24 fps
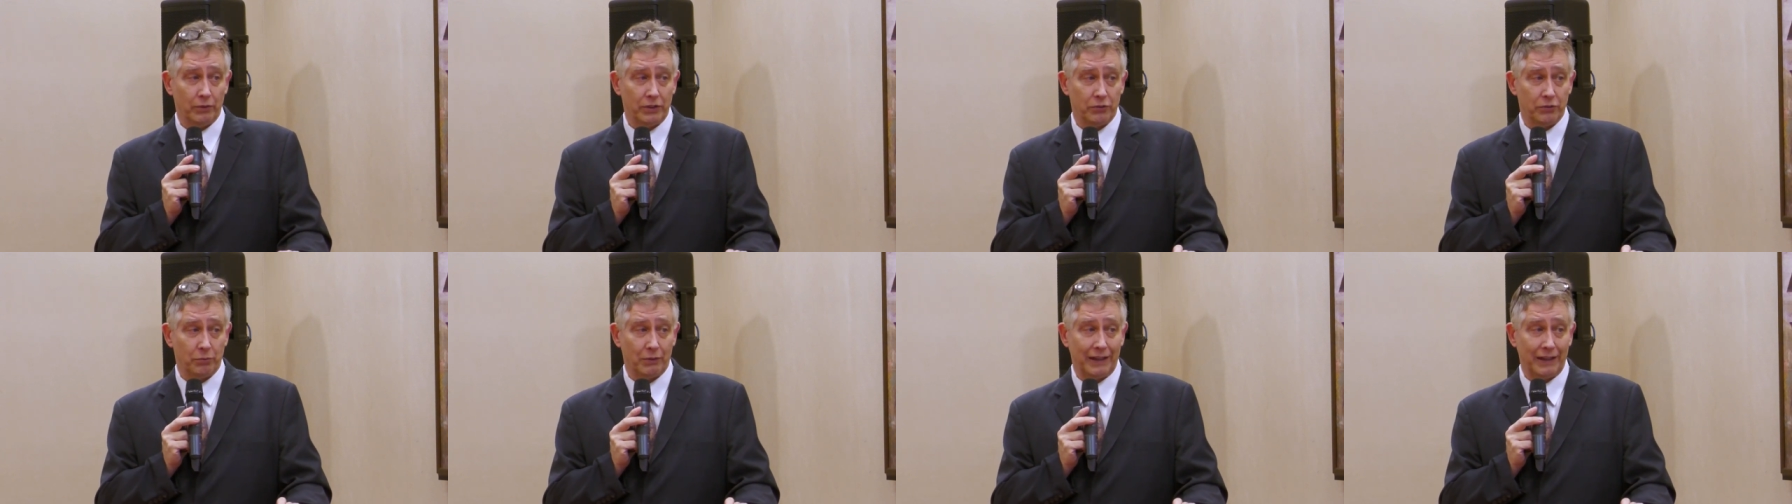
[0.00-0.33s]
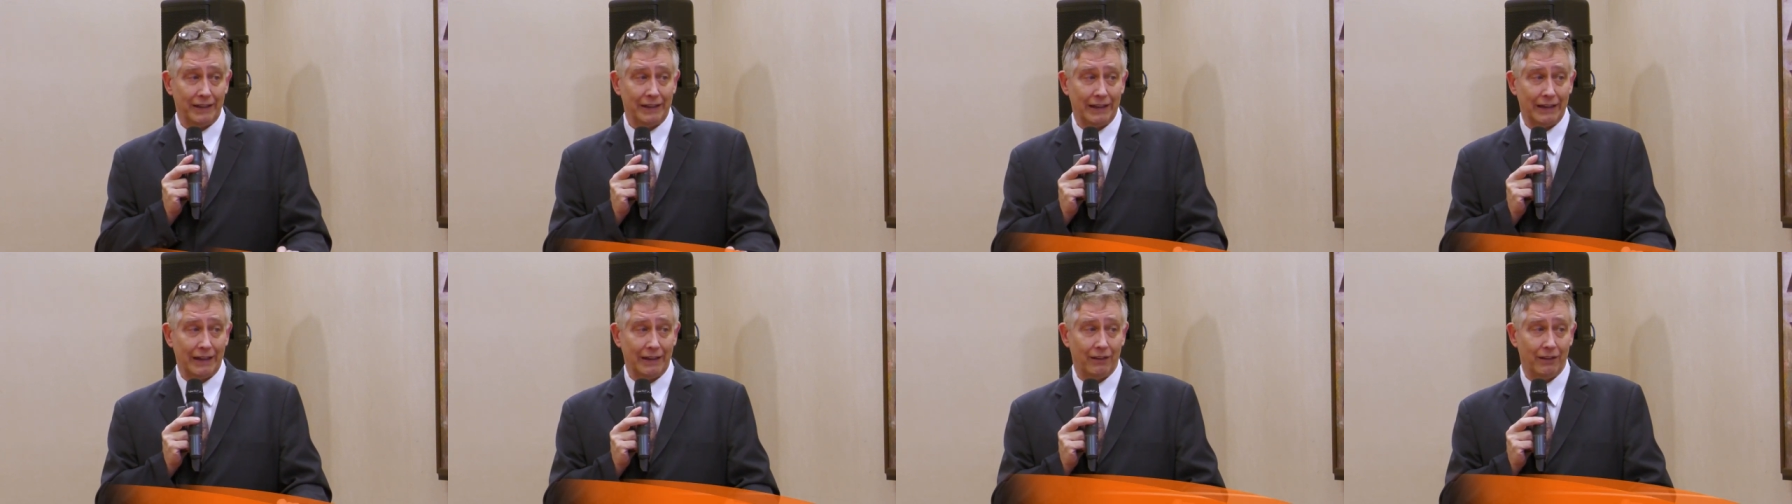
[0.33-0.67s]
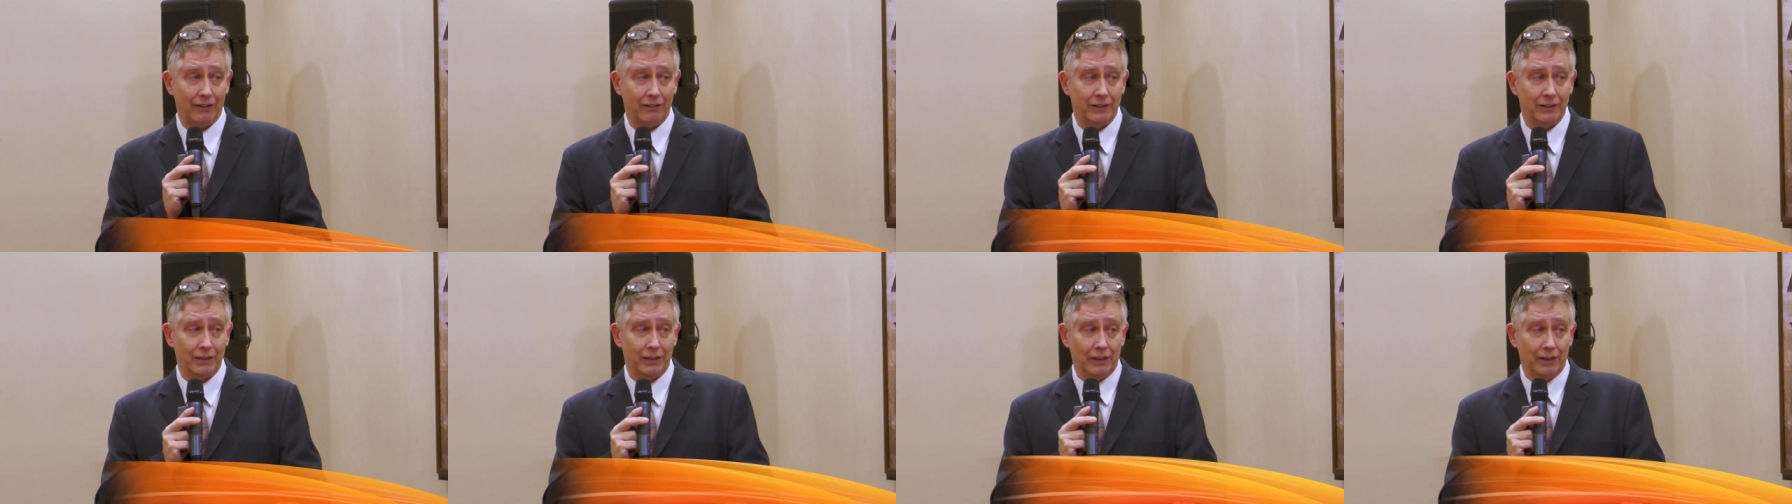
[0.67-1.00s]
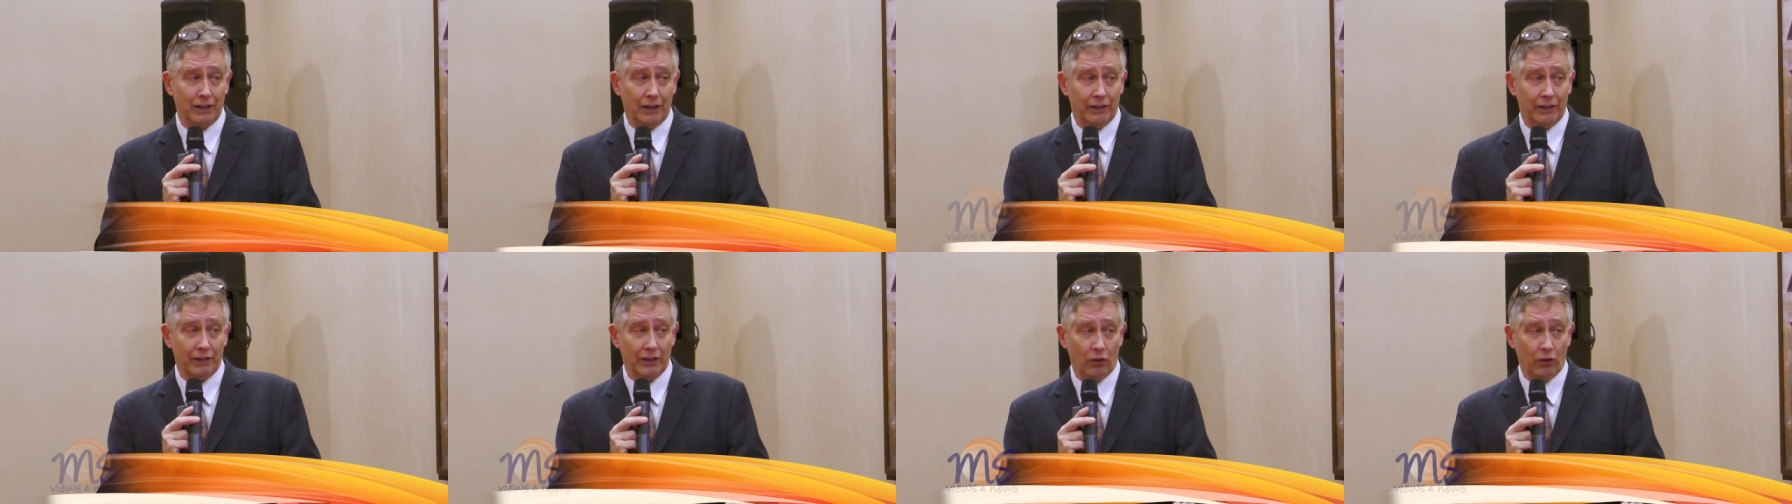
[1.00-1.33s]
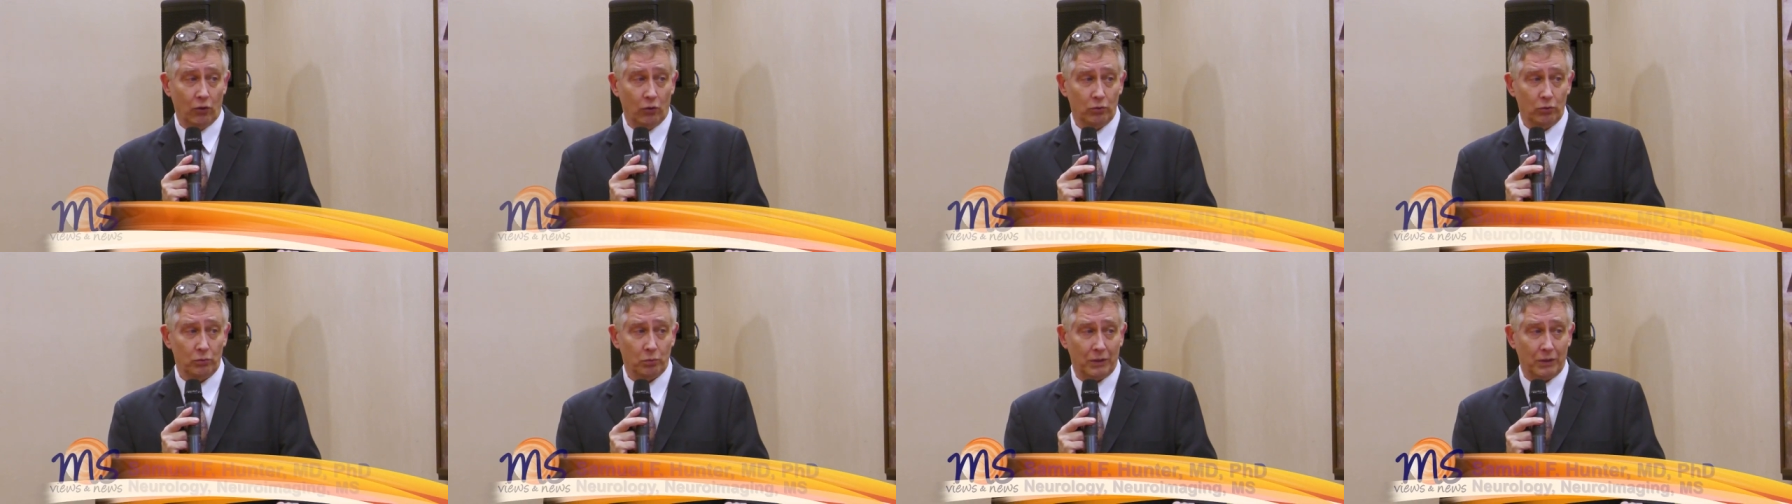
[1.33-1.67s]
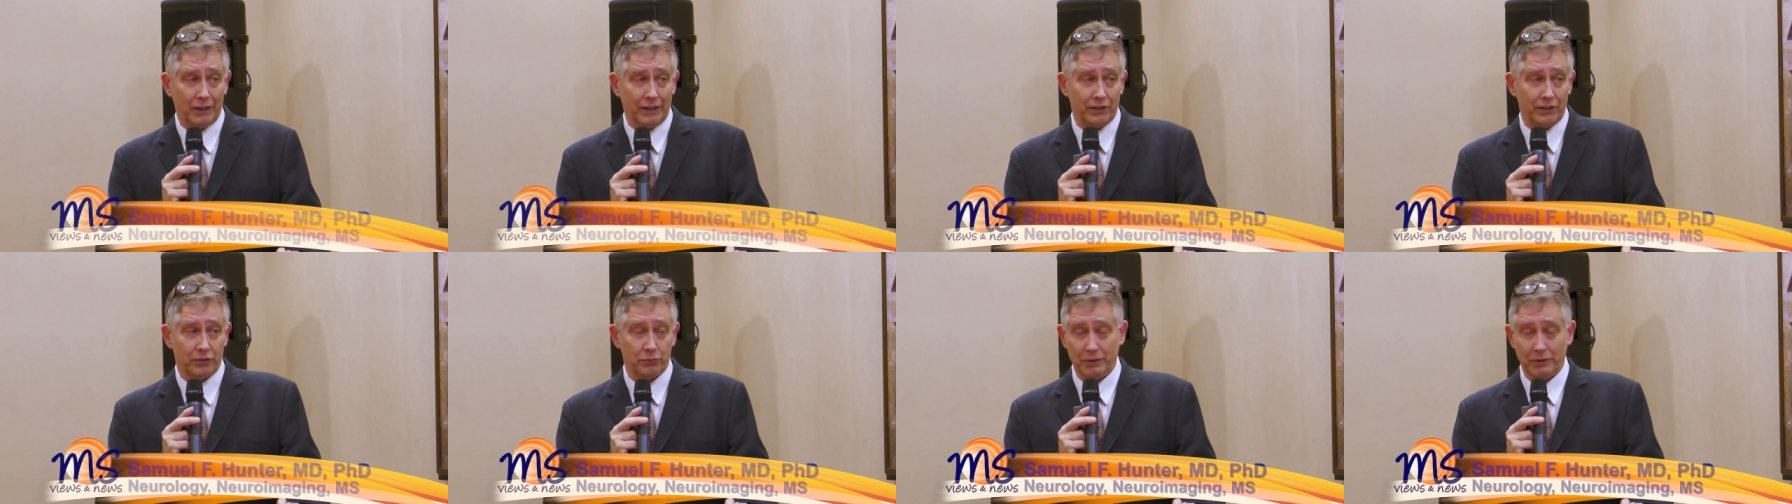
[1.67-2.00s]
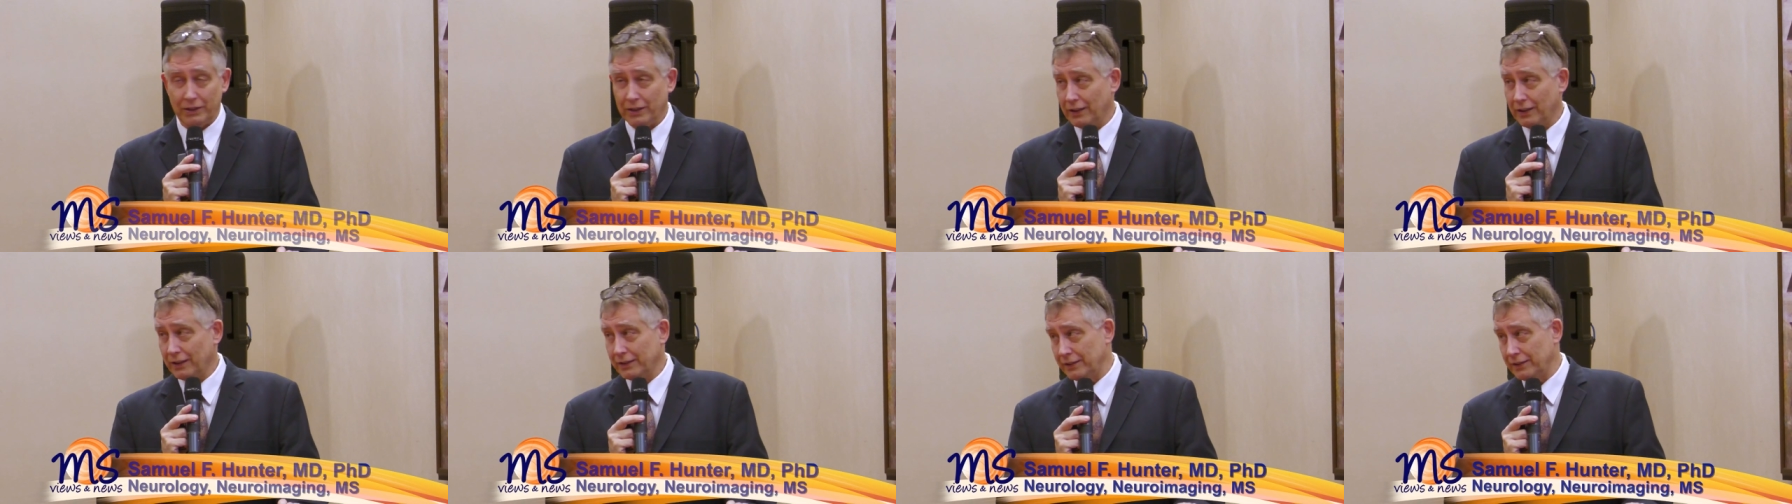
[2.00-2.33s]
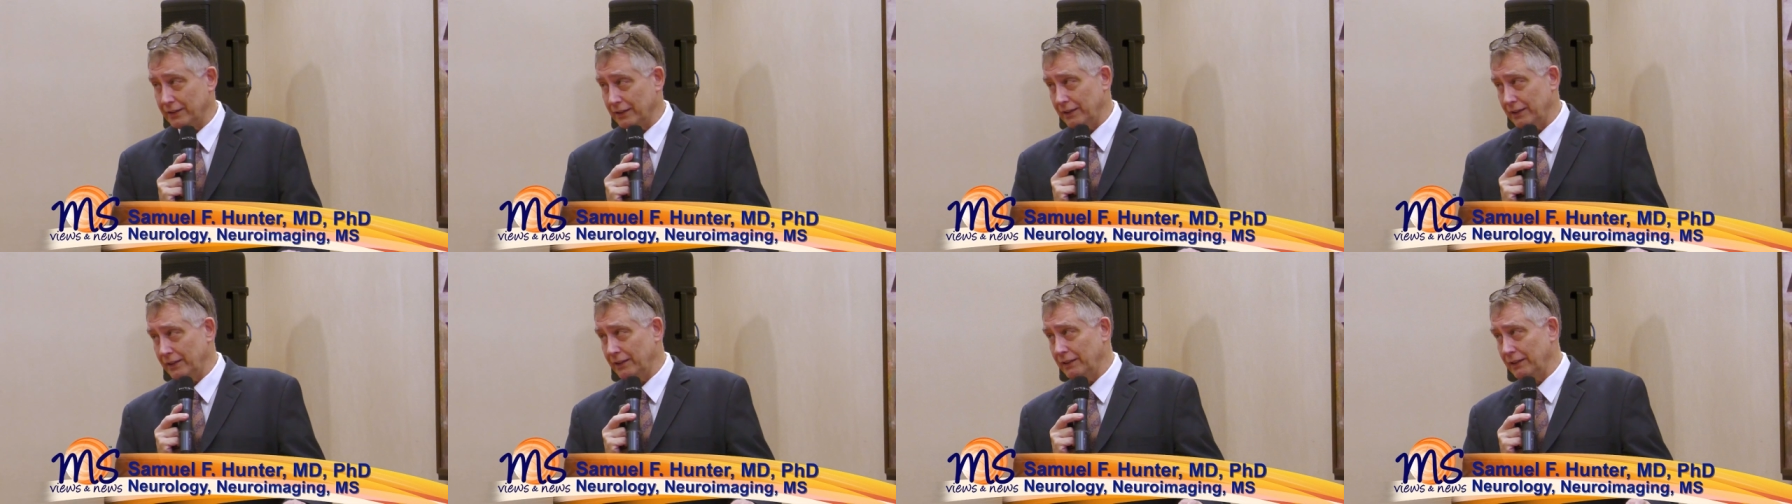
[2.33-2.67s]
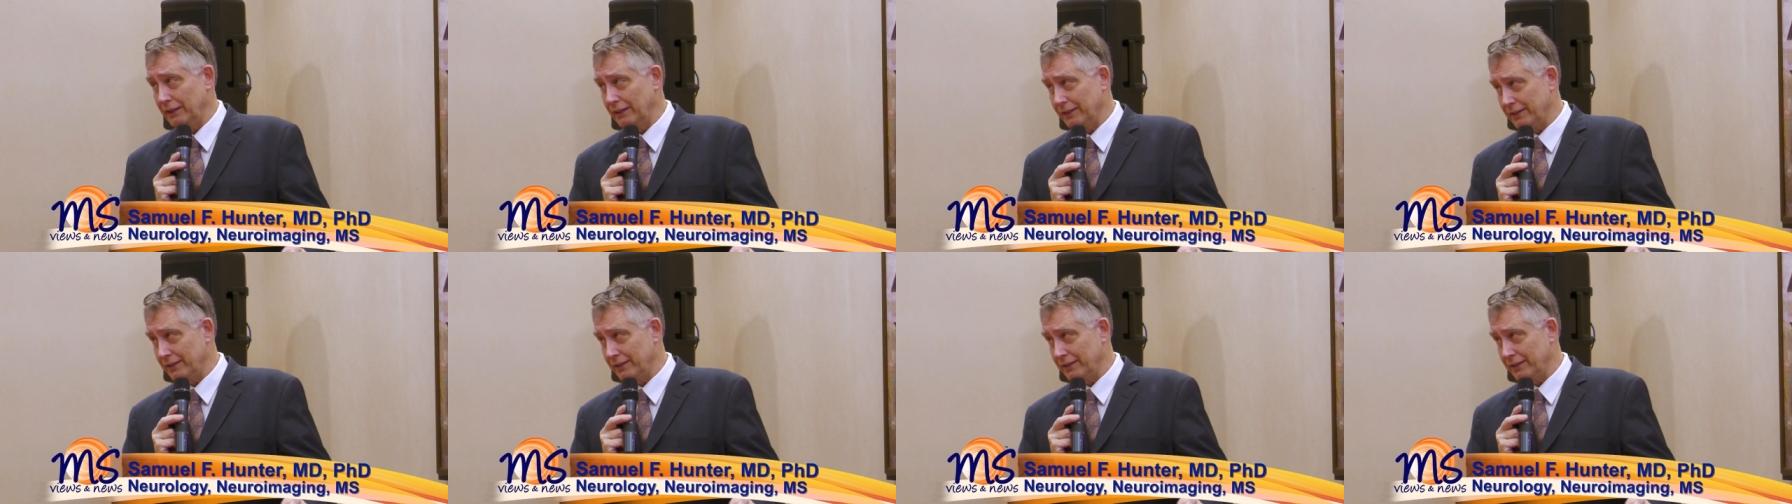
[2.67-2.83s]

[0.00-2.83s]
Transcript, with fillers: which right now, the old one is Rituxan.